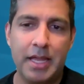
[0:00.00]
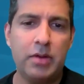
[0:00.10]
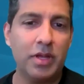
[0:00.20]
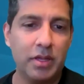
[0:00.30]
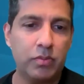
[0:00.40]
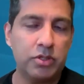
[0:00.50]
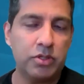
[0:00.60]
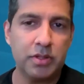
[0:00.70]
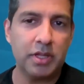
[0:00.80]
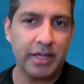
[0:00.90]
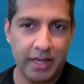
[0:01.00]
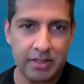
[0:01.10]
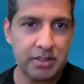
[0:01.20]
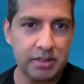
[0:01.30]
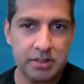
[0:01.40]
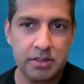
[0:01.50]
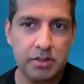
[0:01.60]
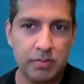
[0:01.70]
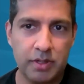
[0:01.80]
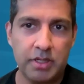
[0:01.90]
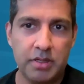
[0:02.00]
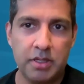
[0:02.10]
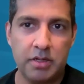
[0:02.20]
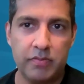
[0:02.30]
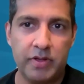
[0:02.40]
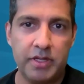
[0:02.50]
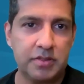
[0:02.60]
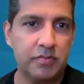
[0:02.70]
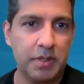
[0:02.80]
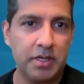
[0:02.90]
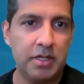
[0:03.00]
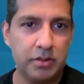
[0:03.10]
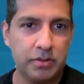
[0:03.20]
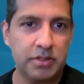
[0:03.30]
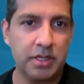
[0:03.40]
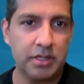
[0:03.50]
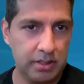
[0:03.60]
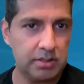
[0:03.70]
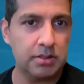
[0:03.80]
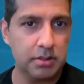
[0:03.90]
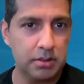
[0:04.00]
hey, Ray, would you like access to your money in advance of payday? You'll say yes.